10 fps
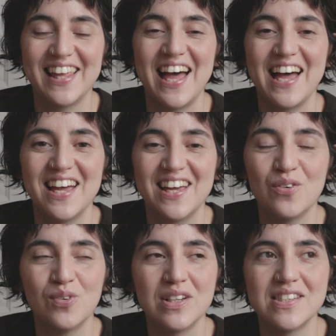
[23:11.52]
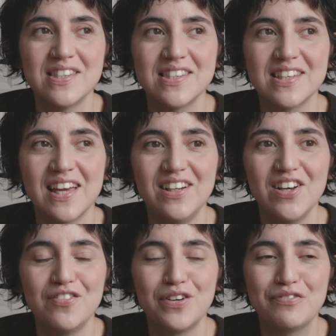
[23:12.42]
I was kind
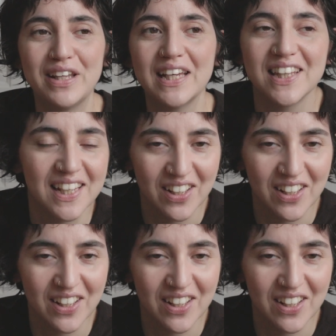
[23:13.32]
of reflecting